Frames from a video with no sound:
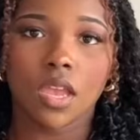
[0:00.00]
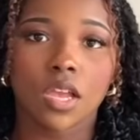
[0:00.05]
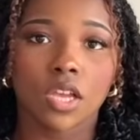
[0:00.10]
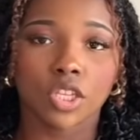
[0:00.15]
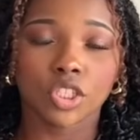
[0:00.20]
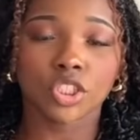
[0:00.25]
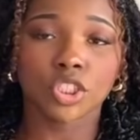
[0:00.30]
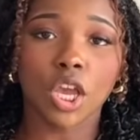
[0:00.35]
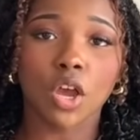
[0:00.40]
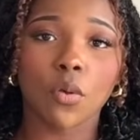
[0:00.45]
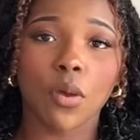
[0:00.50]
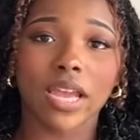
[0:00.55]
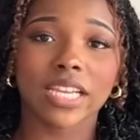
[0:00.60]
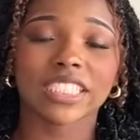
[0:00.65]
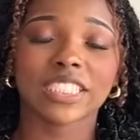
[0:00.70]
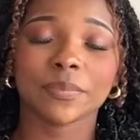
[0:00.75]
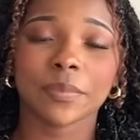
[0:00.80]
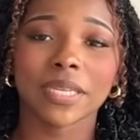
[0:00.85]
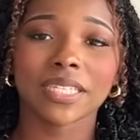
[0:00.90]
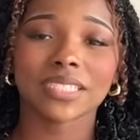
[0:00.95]
So I
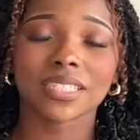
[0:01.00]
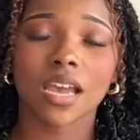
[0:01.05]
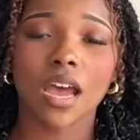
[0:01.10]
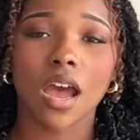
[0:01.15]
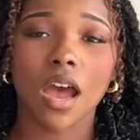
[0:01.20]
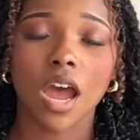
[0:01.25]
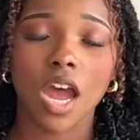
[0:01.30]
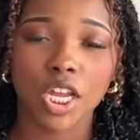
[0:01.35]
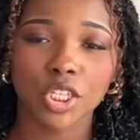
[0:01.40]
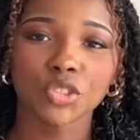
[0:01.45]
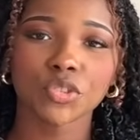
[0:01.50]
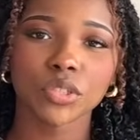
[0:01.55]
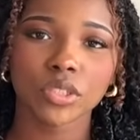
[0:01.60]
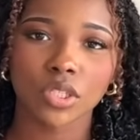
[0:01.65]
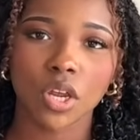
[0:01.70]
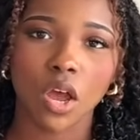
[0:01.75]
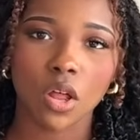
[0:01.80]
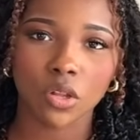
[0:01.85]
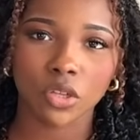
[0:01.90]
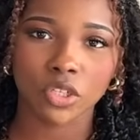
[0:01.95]
spent
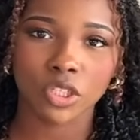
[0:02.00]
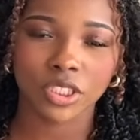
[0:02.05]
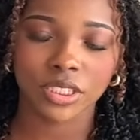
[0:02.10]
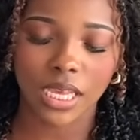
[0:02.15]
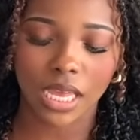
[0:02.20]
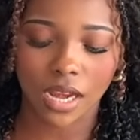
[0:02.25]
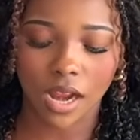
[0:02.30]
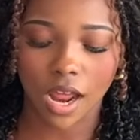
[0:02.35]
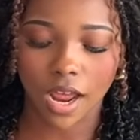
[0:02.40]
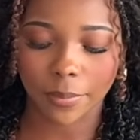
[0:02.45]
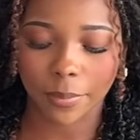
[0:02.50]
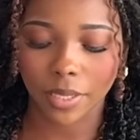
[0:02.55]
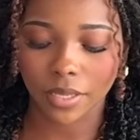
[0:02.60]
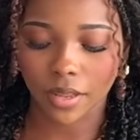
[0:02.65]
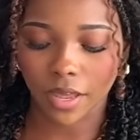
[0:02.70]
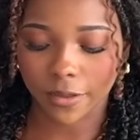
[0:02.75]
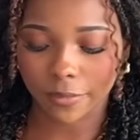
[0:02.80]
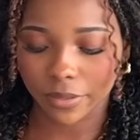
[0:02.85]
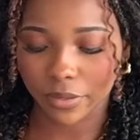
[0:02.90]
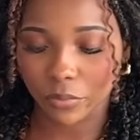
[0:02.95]
$100 at Hobby
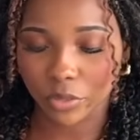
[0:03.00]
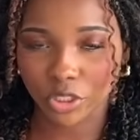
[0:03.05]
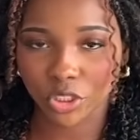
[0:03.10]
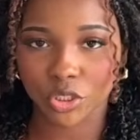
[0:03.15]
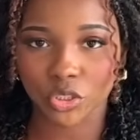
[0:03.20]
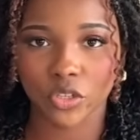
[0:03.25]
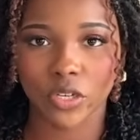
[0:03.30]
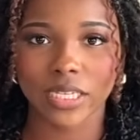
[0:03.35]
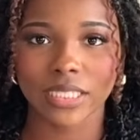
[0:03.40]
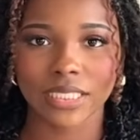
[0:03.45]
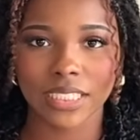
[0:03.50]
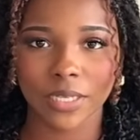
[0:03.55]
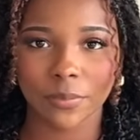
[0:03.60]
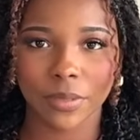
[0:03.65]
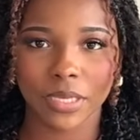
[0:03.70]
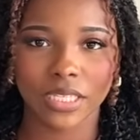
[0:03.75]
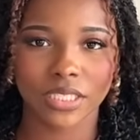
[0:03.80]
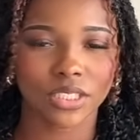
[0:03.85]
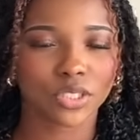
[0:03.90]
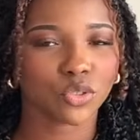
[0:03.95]
Lobby, which is crazy
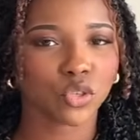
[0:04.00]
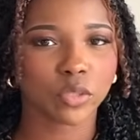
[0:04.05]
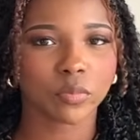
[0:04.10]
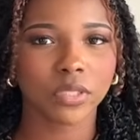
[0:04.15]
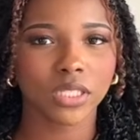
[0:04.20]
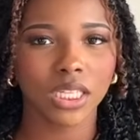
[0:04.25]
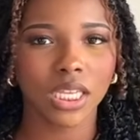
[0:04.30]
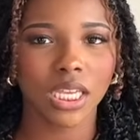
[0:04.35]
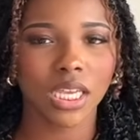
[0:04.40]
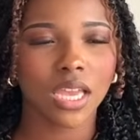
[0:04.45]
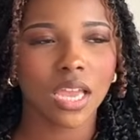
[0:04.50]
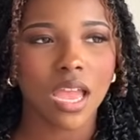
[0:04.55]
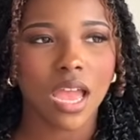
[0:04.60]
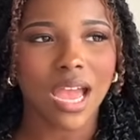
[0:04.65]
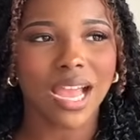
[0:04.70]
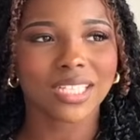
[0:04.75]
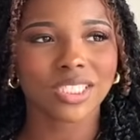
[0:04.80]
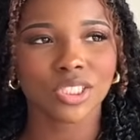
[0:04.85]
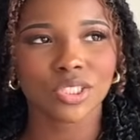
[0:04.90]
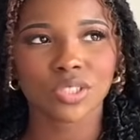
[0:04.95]
because normally
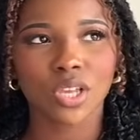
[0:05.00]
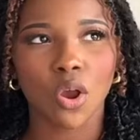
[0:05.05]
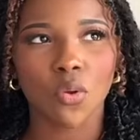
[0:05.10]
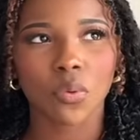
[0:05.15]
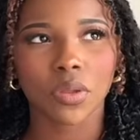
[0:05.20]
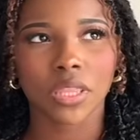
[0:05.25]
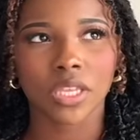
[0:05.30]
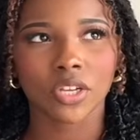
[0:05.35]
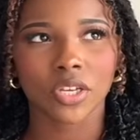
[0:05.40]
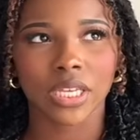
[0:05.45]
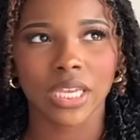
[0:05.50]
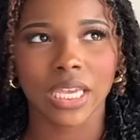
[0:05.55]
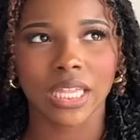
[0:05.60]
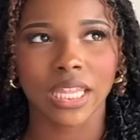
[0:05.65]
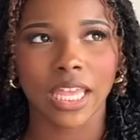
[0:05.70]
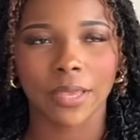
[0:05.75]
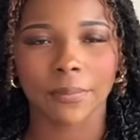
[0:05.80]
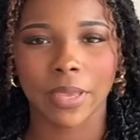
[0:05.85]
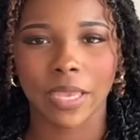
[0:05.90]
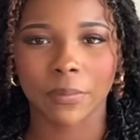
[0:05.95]
I just go in there to get
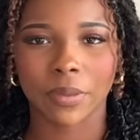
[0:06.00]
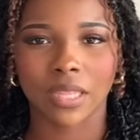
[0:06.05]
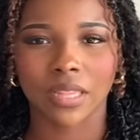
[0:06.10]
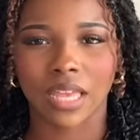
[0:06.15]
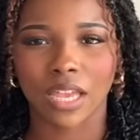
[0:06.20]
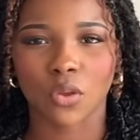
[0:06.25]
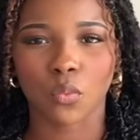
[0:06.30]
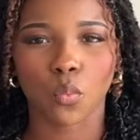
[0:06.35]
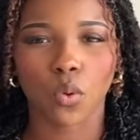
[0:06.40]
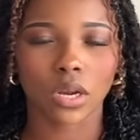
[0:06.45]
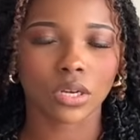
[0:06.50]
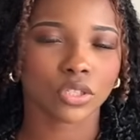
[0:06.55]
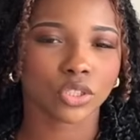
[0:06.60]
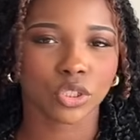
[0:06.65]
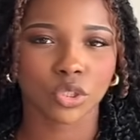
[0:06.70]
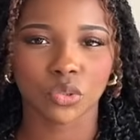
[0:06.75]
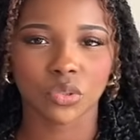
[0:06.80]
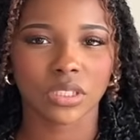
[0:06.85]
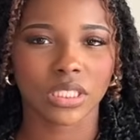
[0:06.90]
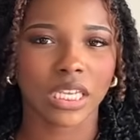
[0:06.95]
like maybe like 1 or
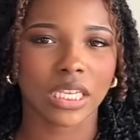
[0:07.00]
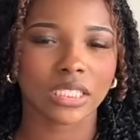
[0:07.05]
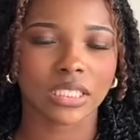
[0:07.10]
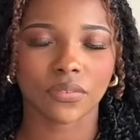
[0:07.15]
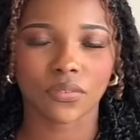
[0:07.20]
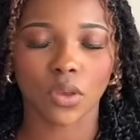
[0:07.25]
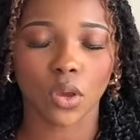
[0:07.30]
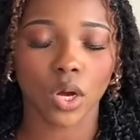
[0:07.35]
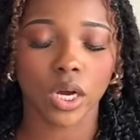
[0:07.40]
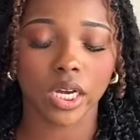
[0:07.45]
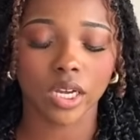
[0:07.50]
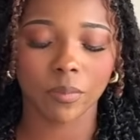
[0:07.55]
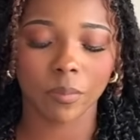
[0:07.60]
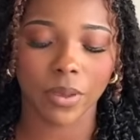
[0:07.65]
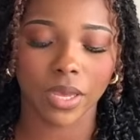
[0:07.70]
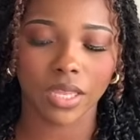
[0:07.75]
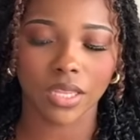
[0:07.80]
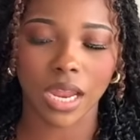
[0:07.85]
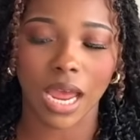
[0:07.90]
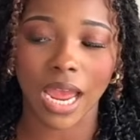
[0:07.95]
2 skeins of yarn,
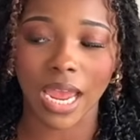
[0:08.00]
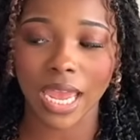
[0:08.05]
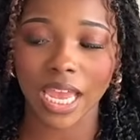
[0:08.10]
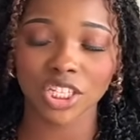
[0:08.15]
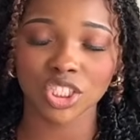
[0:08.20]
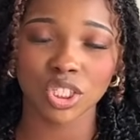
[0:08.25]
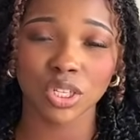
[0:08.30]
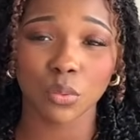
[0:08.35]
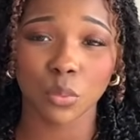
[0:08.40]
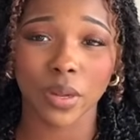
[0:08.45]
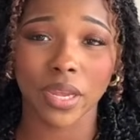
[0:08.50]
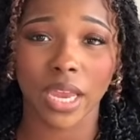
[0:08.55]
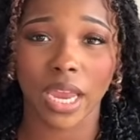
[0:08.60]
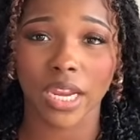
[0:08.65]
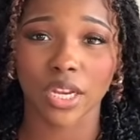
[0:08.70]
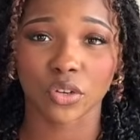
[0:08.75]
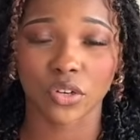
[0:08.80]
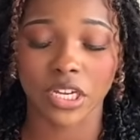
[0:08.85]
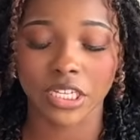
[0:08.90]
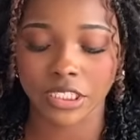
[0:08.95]
but I actually went
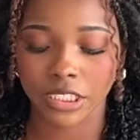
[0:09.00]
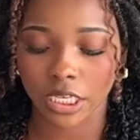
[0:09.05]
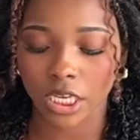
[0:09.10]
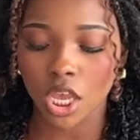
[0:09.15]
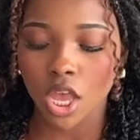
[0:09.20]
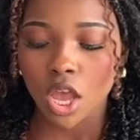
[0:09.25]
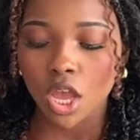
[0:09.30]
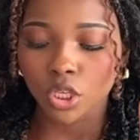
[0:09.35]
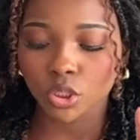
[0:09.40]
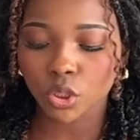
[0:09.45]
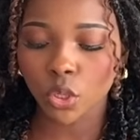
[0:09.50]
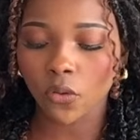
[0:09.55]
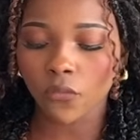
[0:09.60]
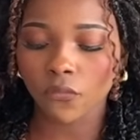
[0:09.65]
kind of crazy. So